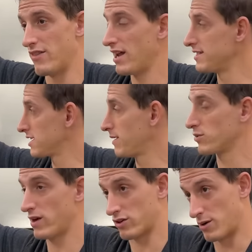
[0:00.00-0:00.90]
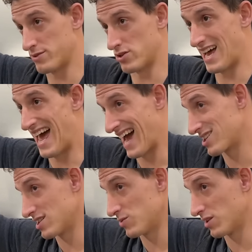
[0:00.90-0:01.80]
And the nice thing about the way the crumple zone
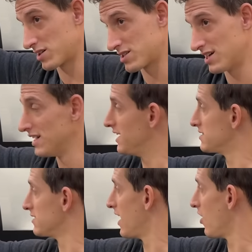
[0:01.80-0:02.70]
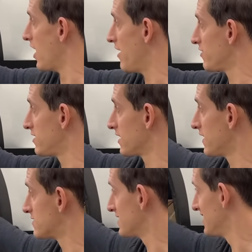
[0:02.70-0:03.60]
actually works is that everything
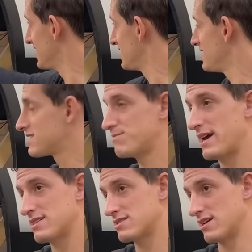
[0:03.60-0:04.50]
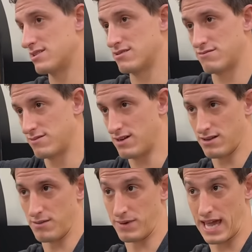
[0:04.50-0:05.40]
that's in this space, that's
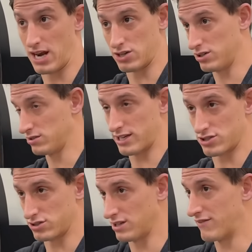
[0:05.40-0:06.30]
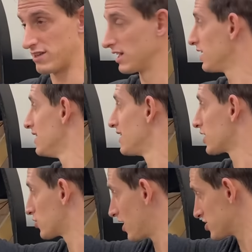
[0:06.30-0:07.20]
mechanical, electrical, everything,
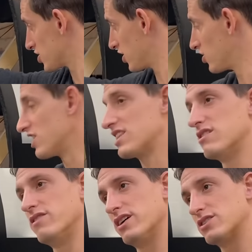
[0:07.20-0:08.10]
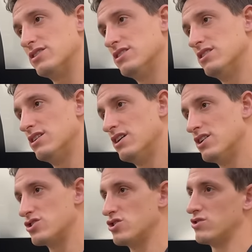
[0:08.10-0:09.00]
crushes underneath the vehicle.
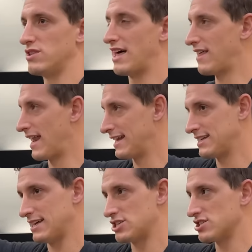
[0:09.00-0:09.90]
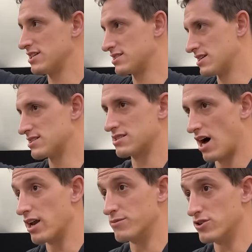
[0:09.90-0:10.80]
So that 18 inches is
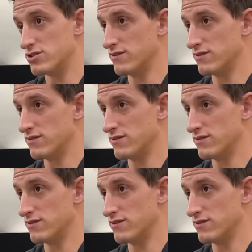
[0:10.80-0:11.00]
unobtrusive.